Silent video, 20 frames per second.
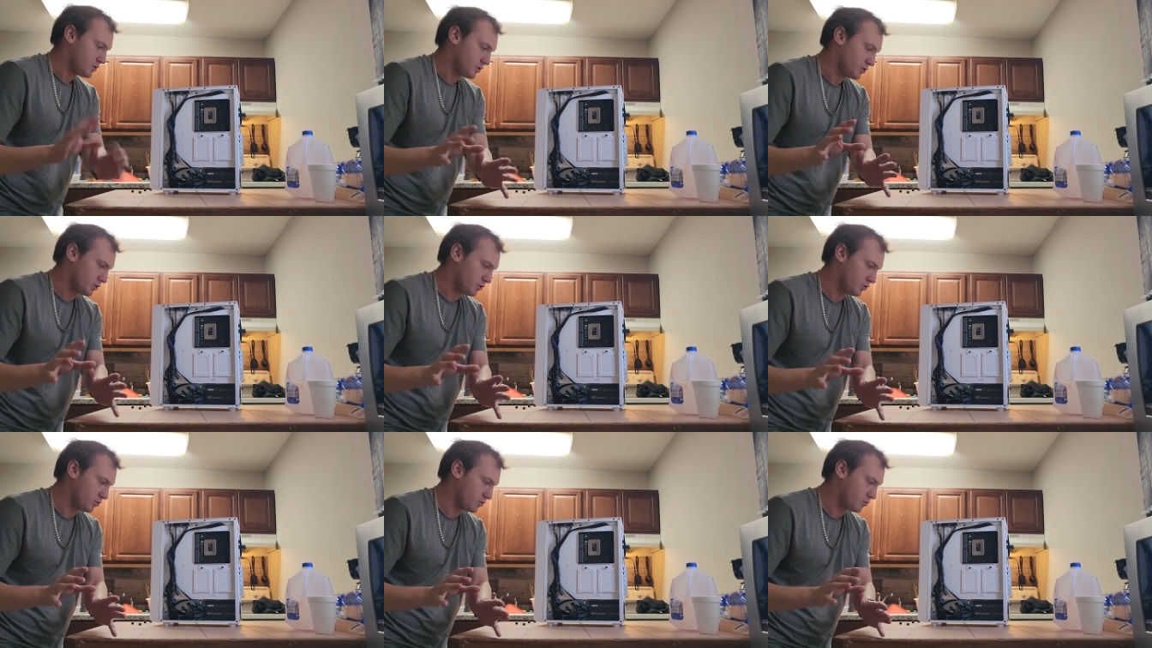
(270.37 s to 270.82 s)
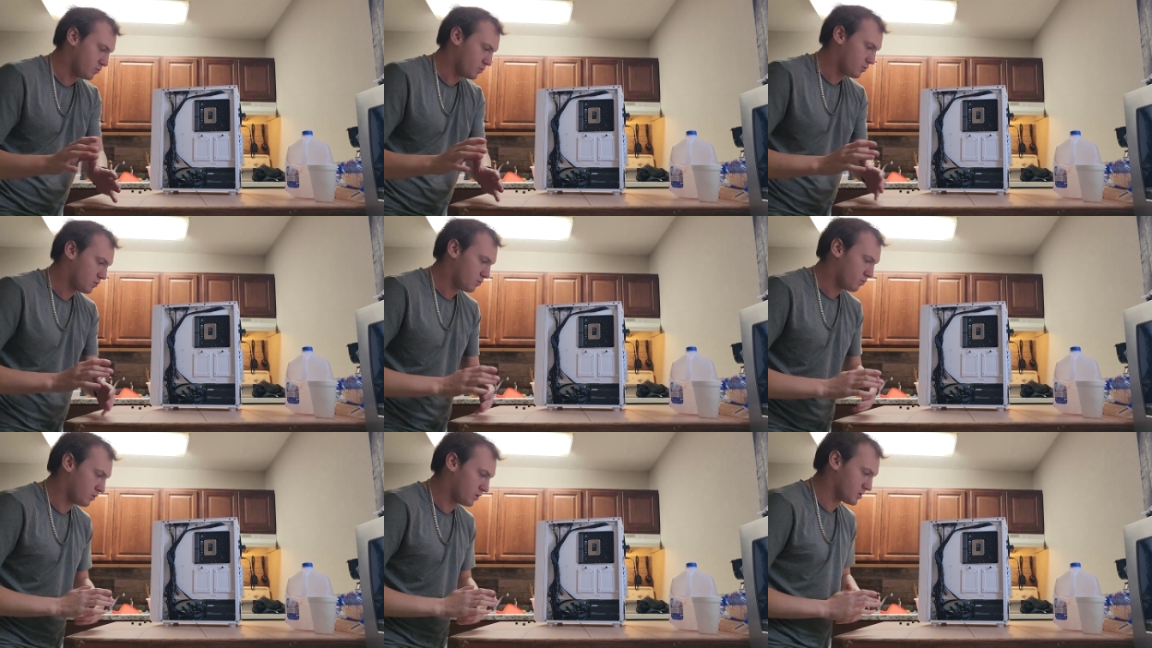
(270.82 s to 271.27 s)
you
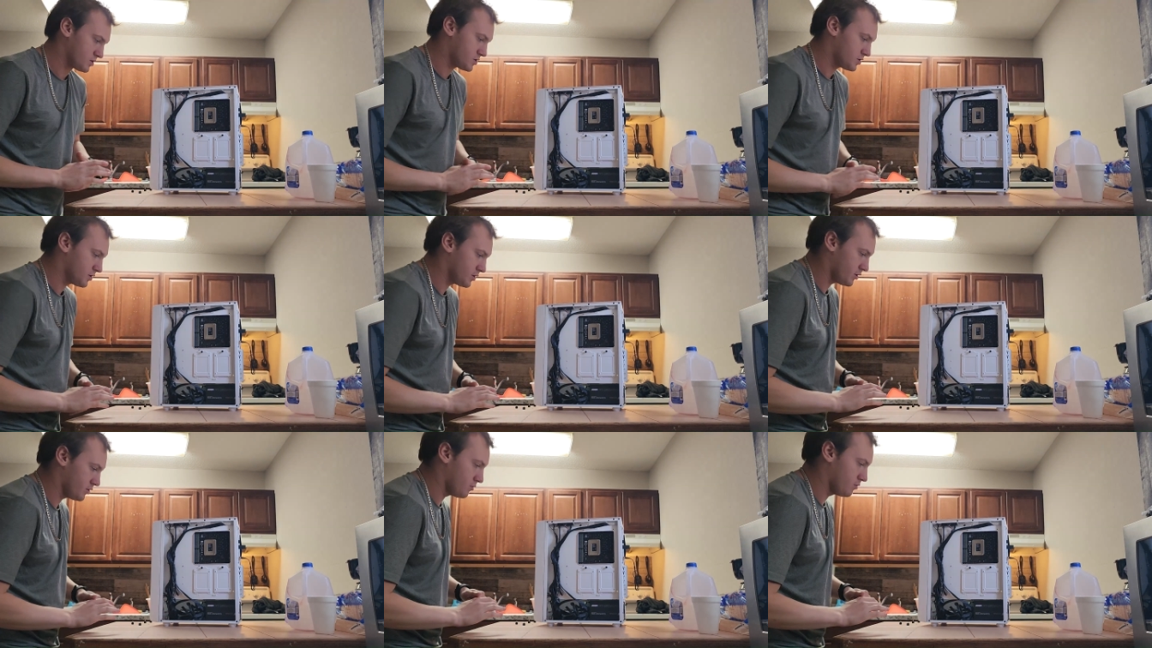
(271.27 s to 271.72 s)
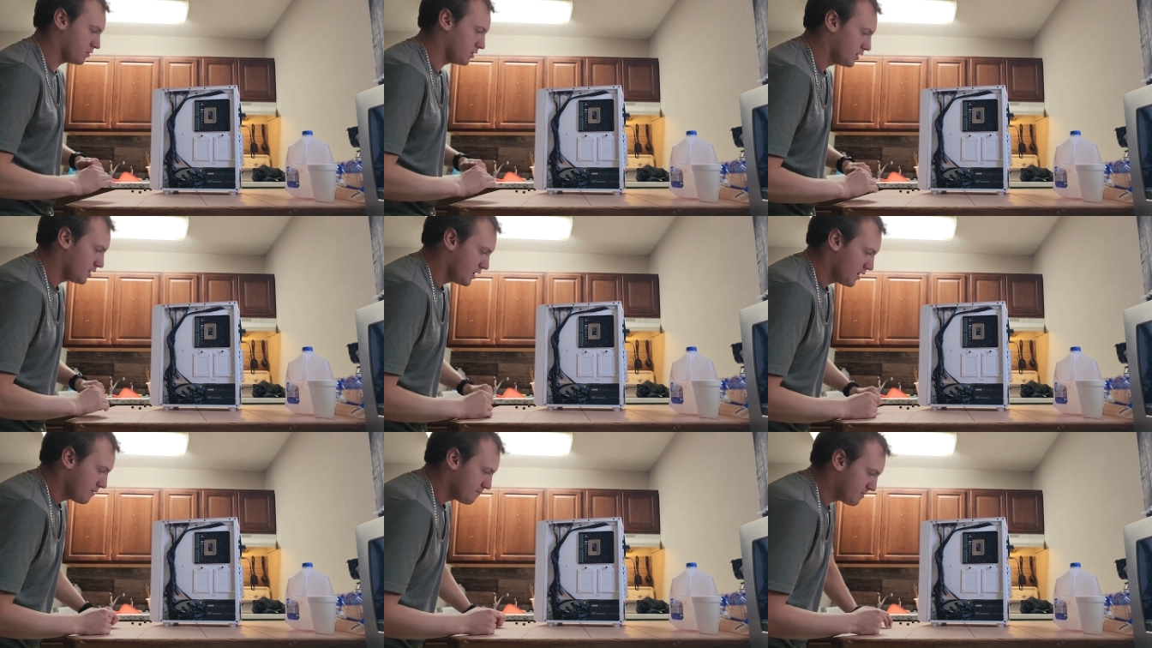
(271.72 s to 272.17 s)
want to do.
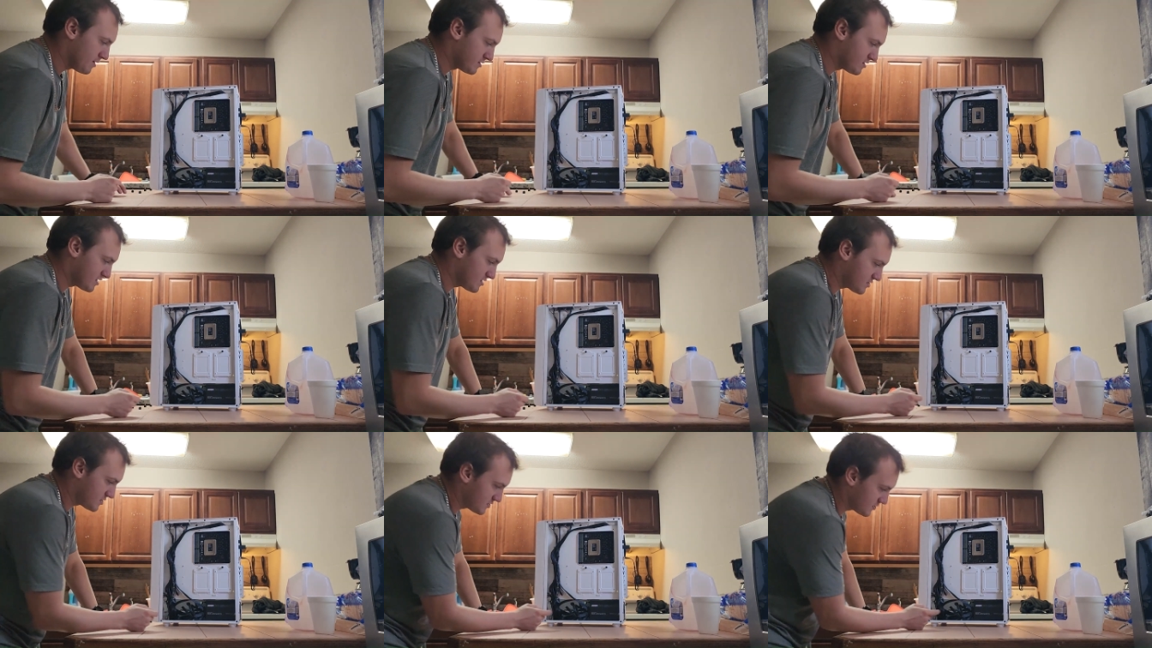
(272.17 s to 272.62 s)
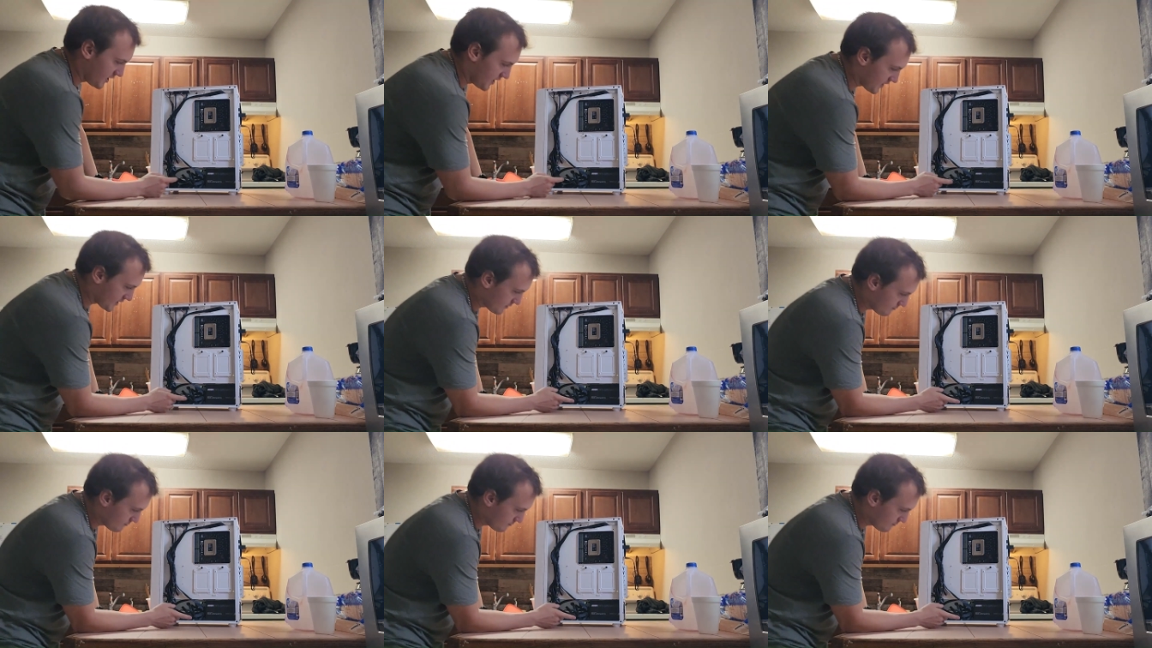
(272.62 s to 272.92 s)
But this is, I